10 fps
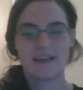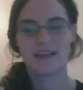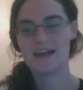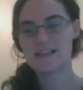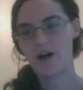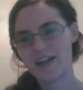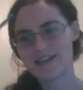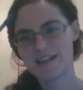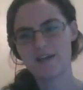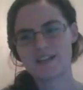that's how I had to
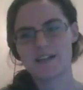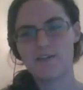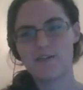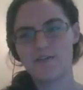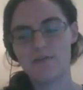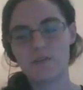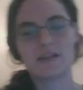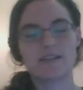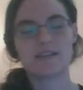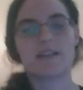tell myself
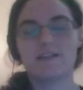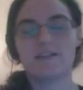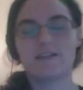because I didn't